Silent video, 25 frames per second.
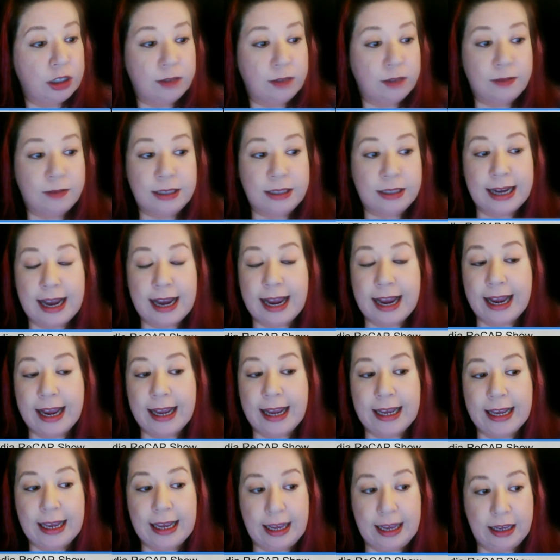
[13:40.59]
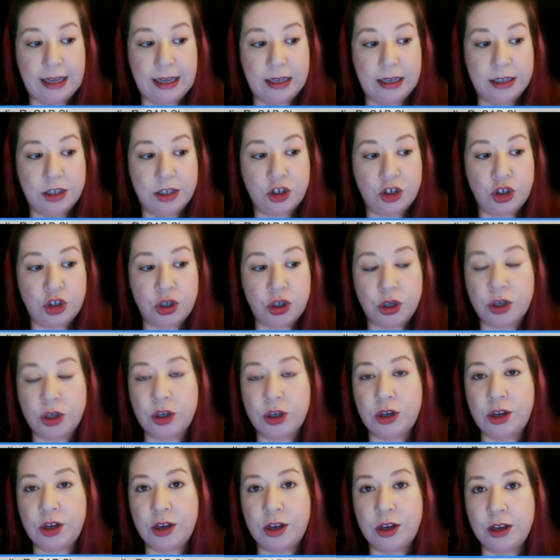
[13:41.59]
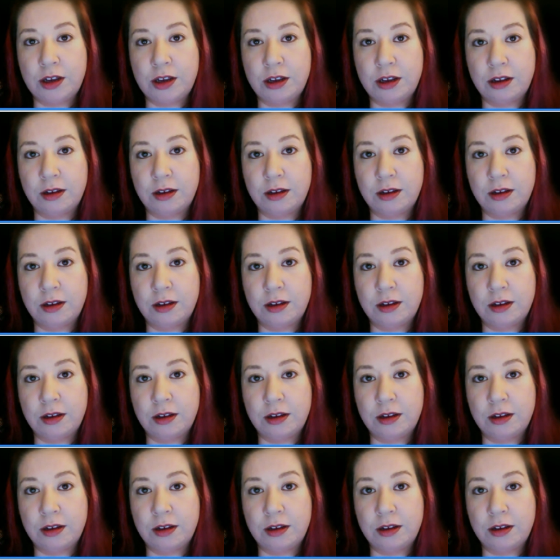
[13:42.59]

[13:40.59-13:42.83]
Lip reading: of the day is, should